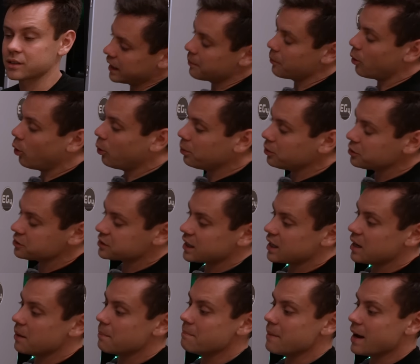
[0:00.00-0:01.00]
And I'm almost
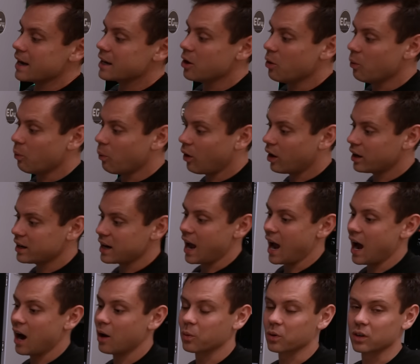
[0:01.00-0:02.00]
at a megawatt
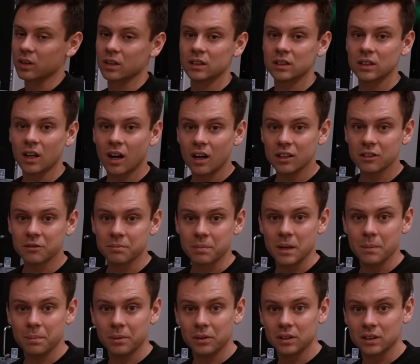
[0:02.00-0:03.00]
hour. A lot of
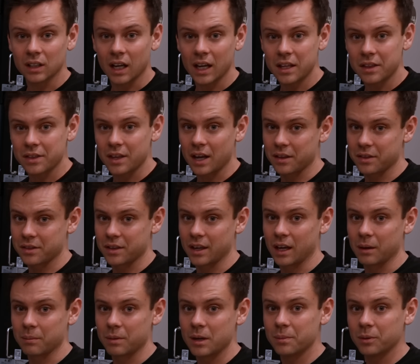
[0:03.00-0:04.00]
people like that
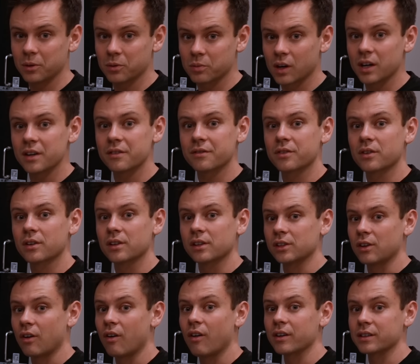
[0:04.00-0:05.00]
thing. People run it for a
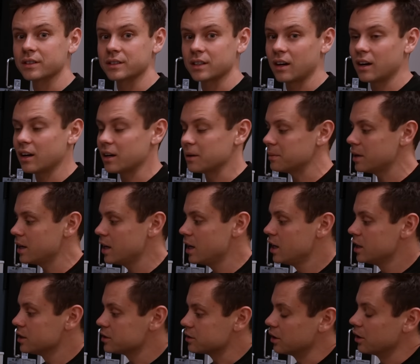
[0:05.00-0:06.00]
long time.
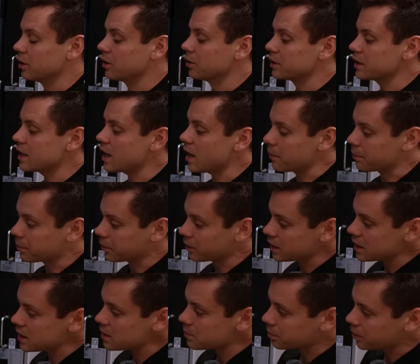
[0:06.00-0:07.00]
So yeah,
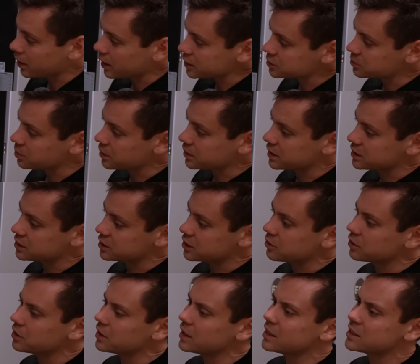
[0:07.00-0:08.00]
pretty impressed with this
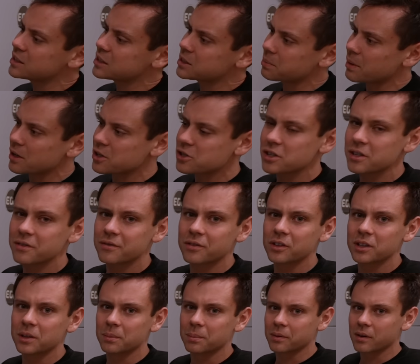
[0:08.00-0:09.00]
unit, especially
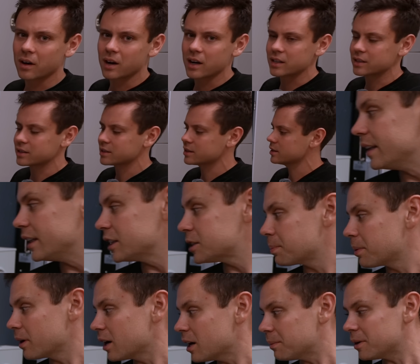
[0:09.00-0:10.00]
for the price. And that's
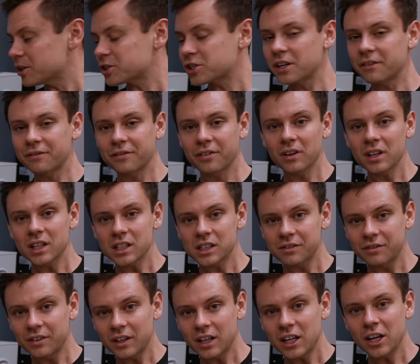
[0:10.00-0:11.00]
pretty much much it for
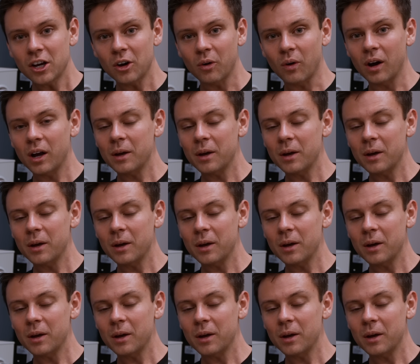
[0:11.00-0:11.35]
this video.